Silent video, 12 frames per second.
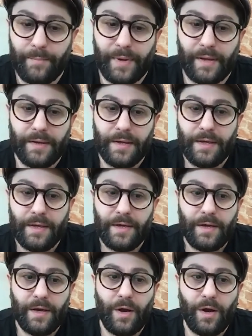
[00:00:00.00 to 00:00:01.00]
but
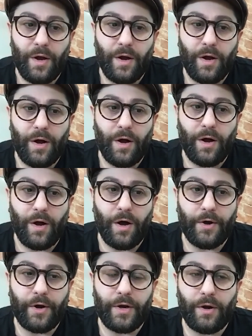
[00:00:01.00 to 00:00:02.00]

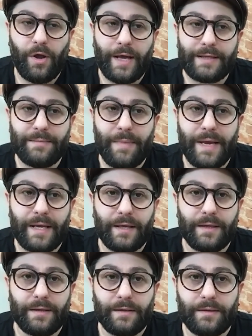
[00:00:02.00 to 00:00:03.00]
I don't like to make it